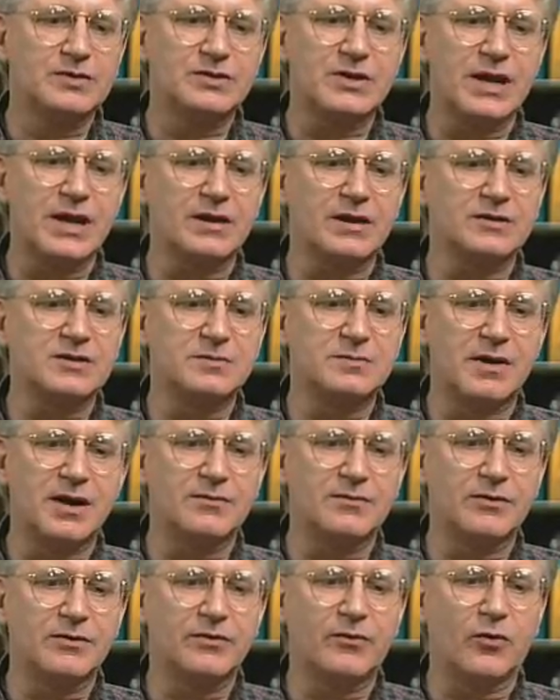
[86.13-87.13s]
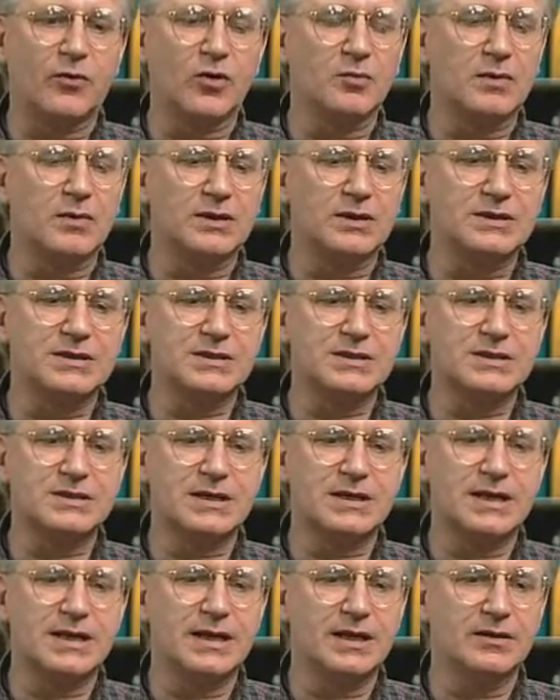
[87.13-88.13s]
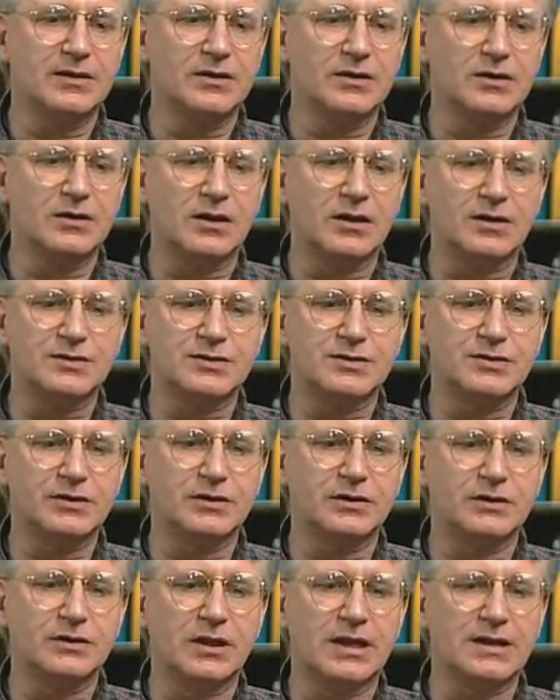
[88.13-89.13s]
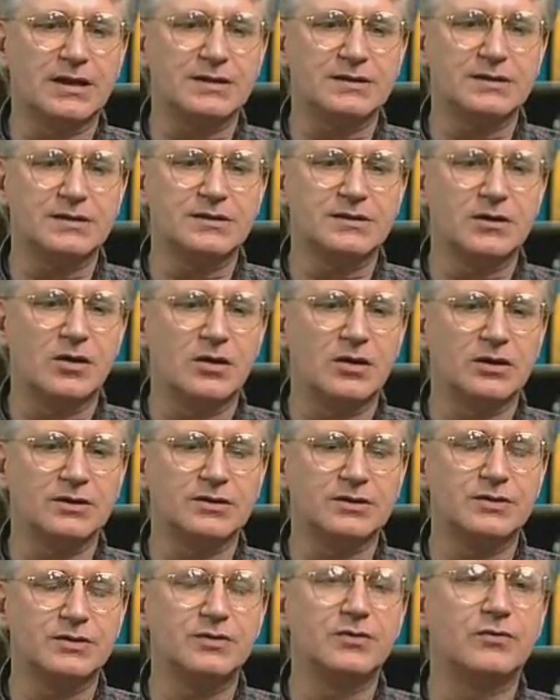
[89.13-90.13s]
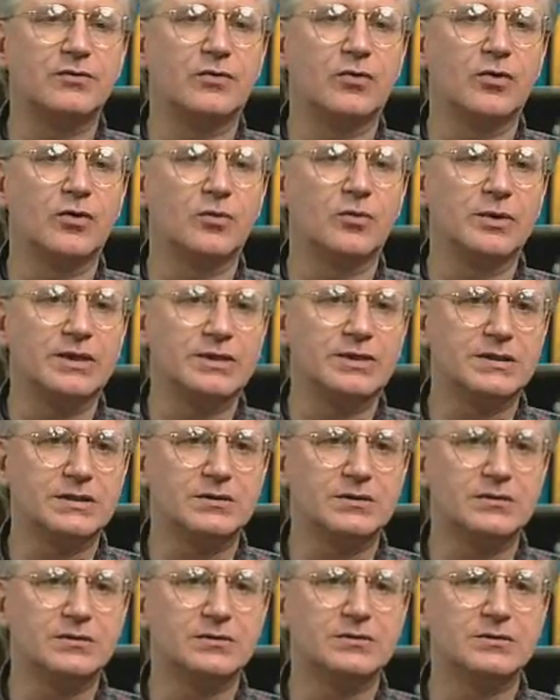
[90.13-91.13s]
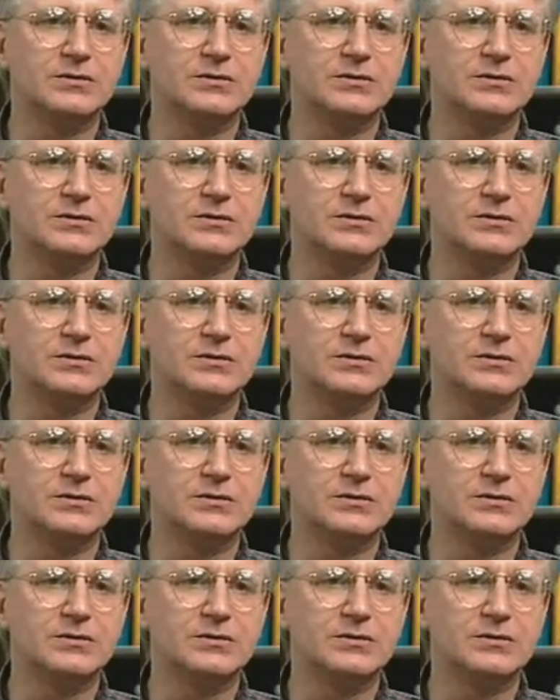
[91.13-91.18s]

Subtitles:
Cycles about every 4 months, and the cluster can last as long as 2 to 4 weeks.